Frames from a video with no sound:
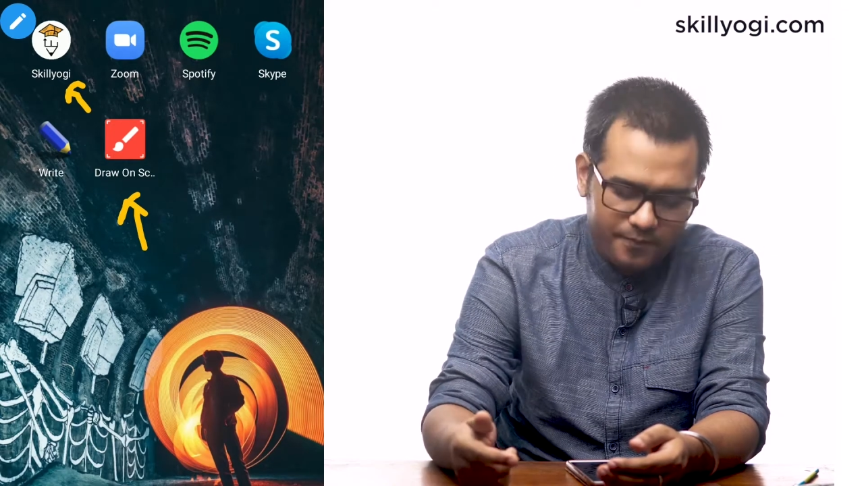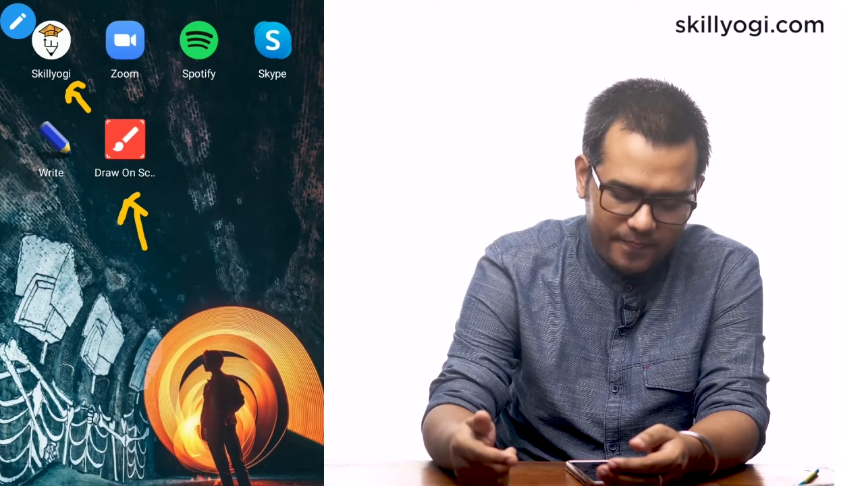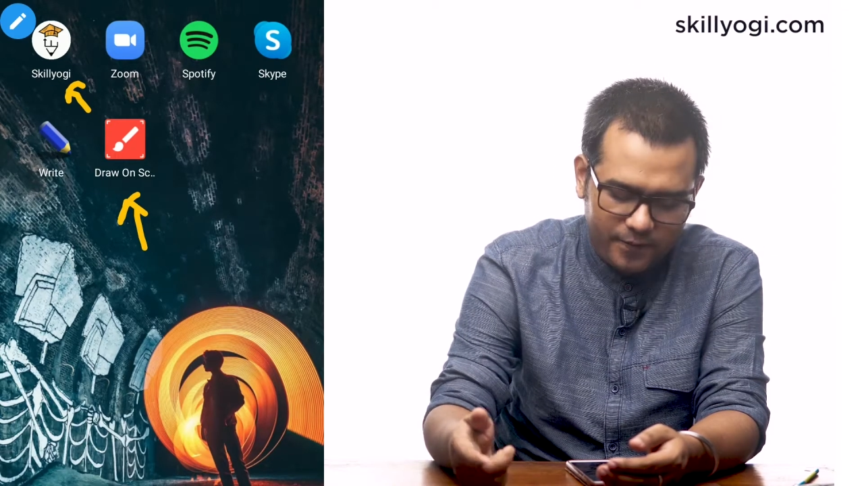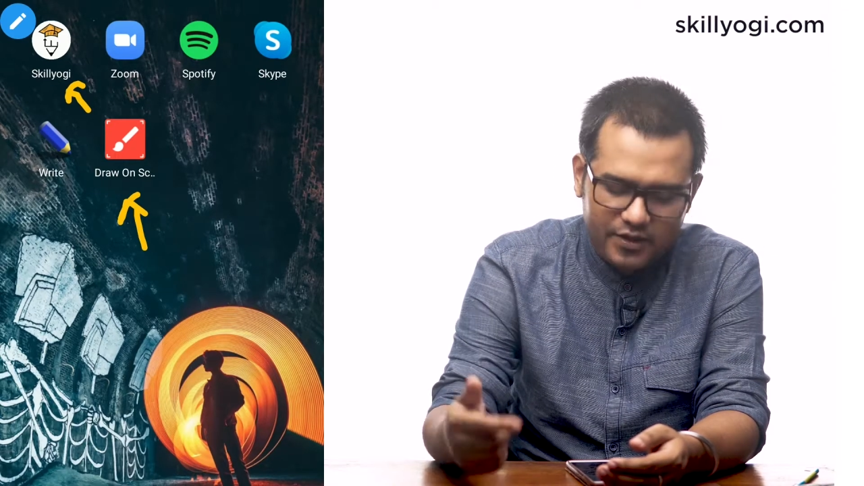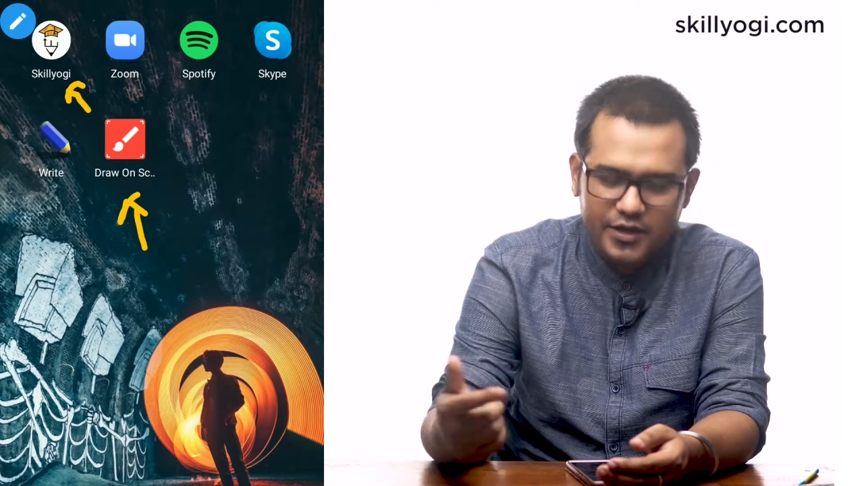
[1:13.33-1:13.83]

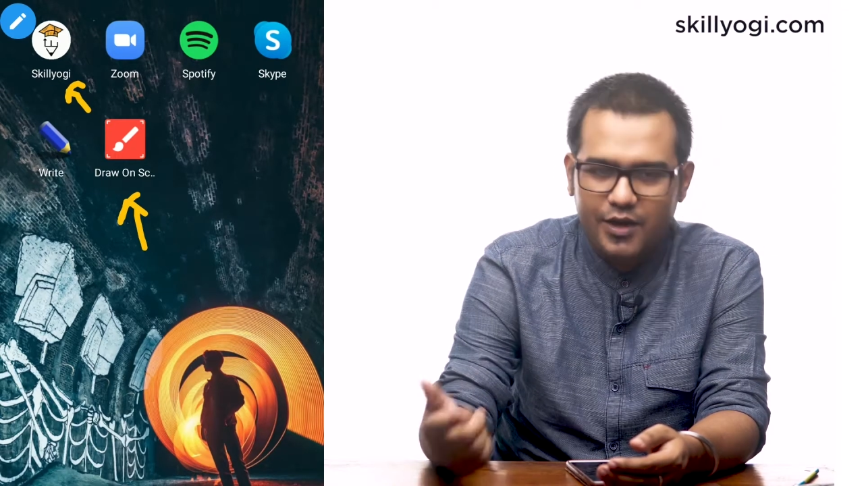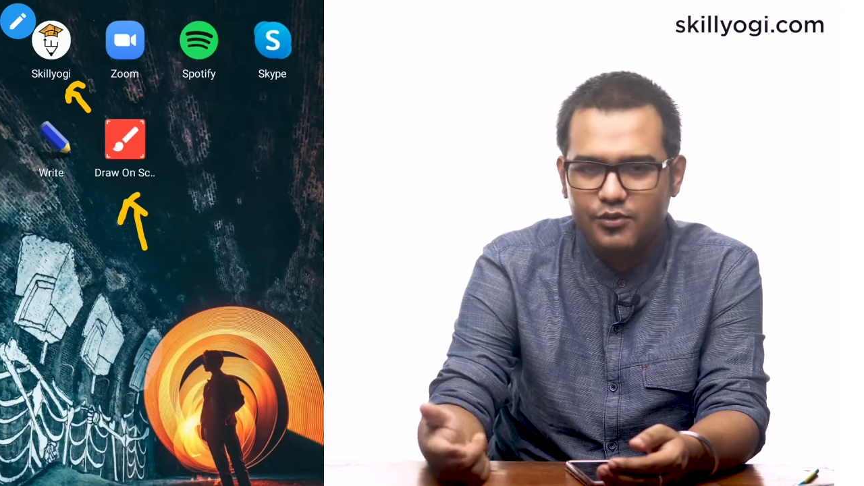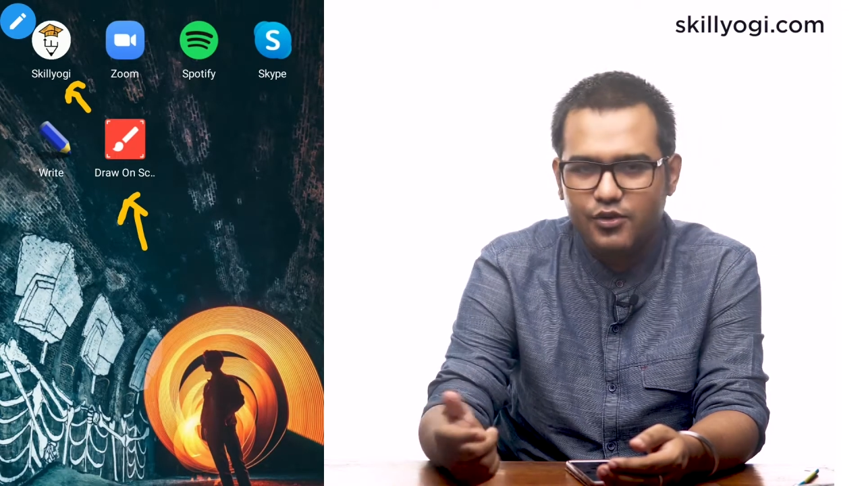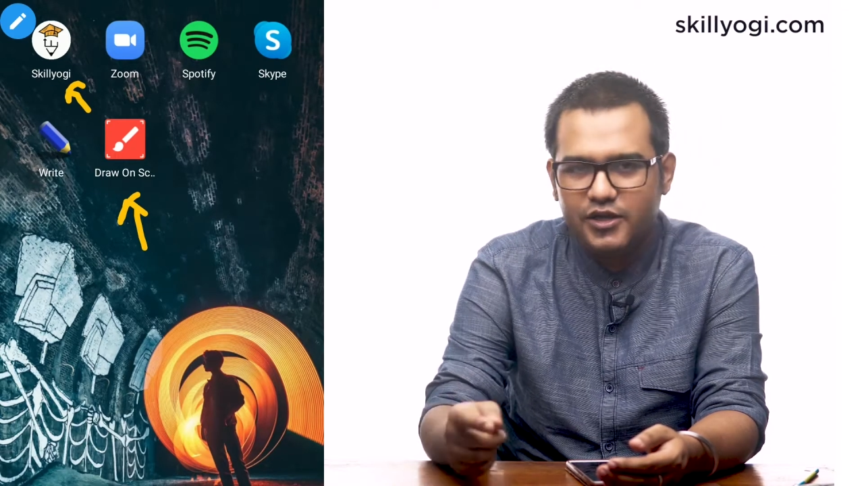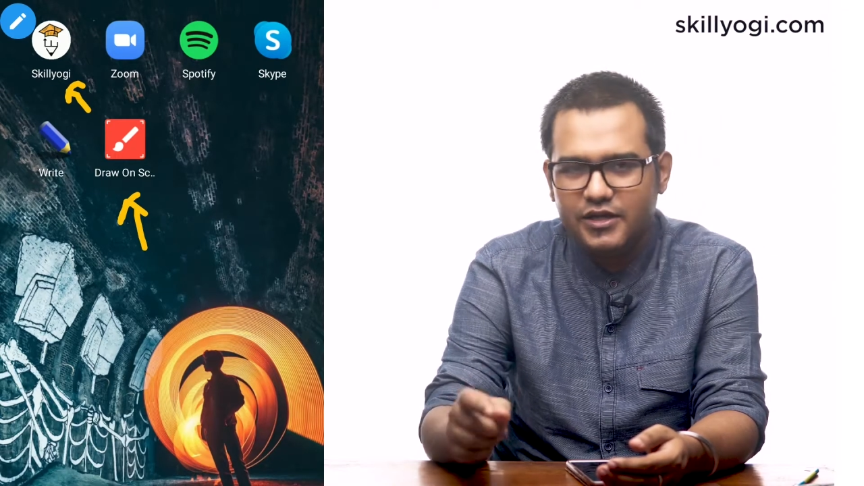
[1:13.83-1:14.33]
you can
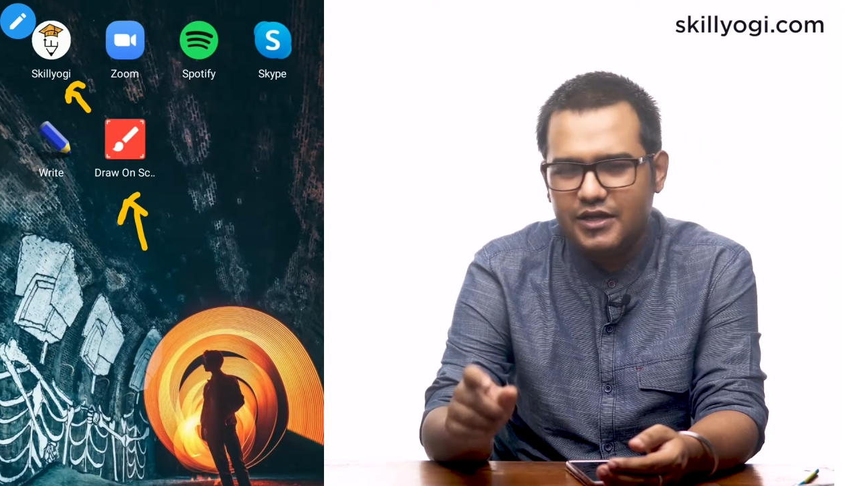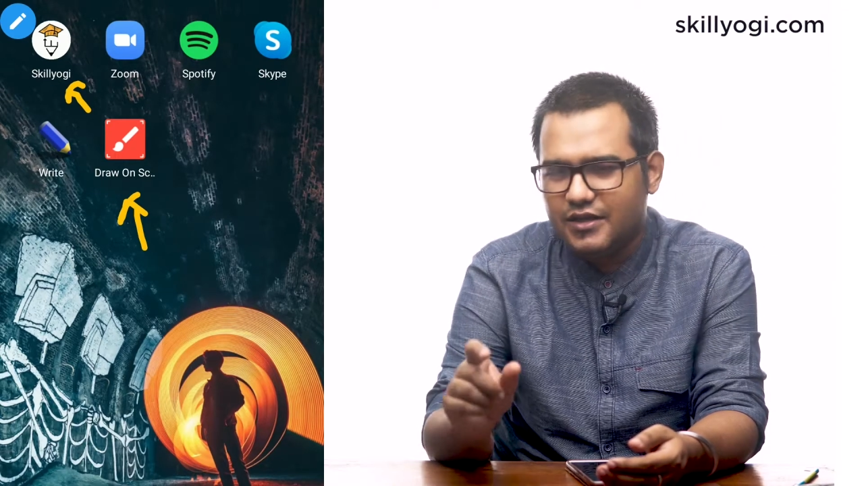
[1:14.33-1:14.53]
download it.